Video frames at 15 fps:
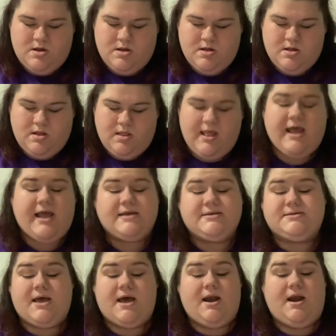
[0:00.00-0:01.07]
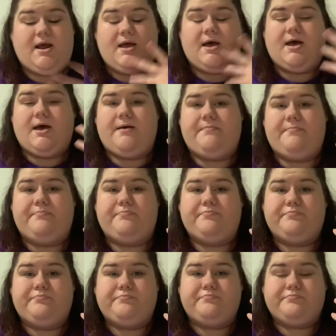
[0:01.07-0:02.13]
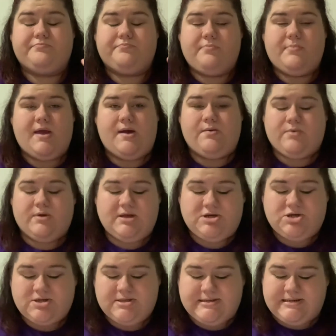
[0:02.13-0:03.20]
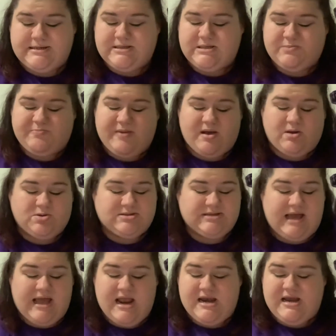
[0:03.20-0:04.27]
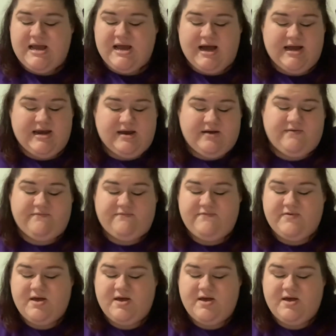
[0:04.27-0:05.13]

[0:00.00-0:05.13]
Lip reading: Like I said, it really just dispels any kind of